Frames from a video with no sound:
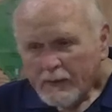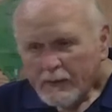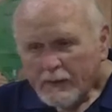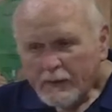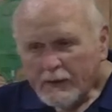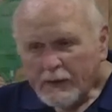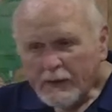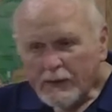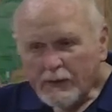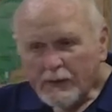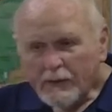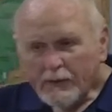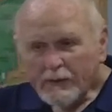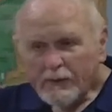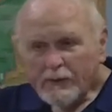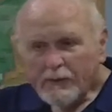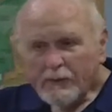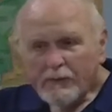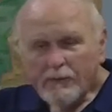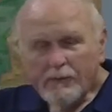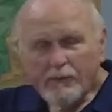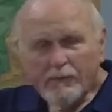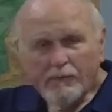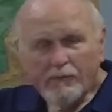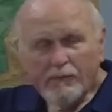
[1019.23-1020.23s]
That
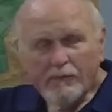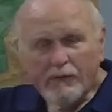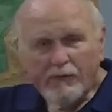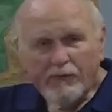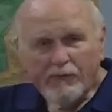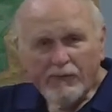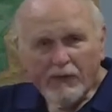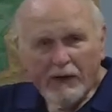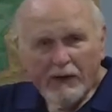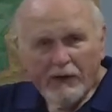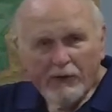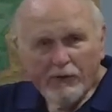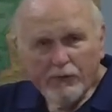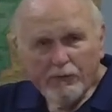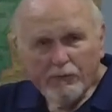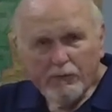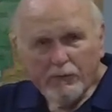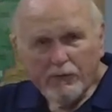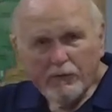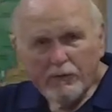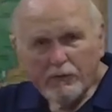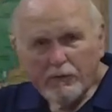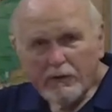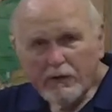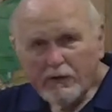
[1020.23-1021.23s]
we find the
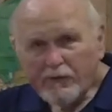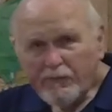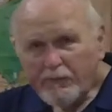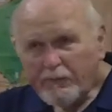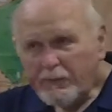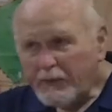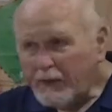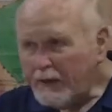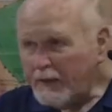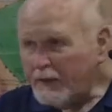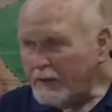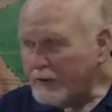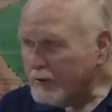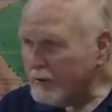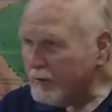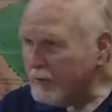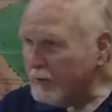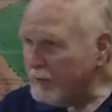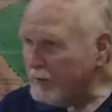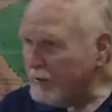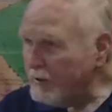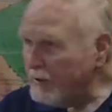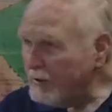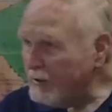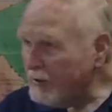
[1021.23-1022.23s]
rule of peace
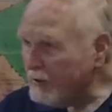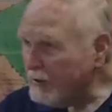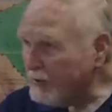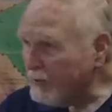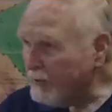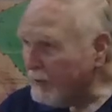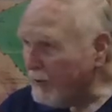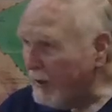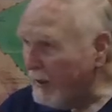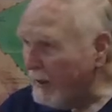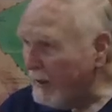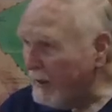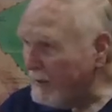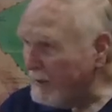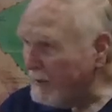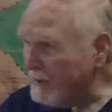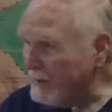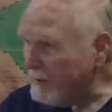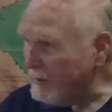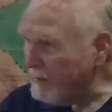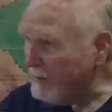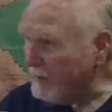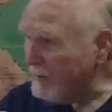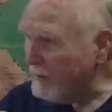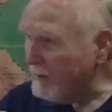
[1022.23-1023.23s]
through Jesus
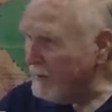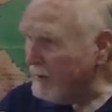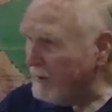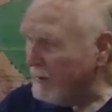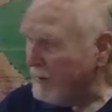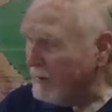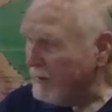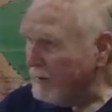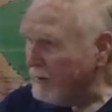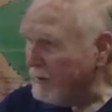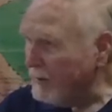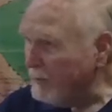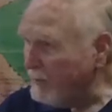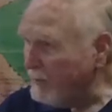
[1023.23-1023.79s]
Christ, and the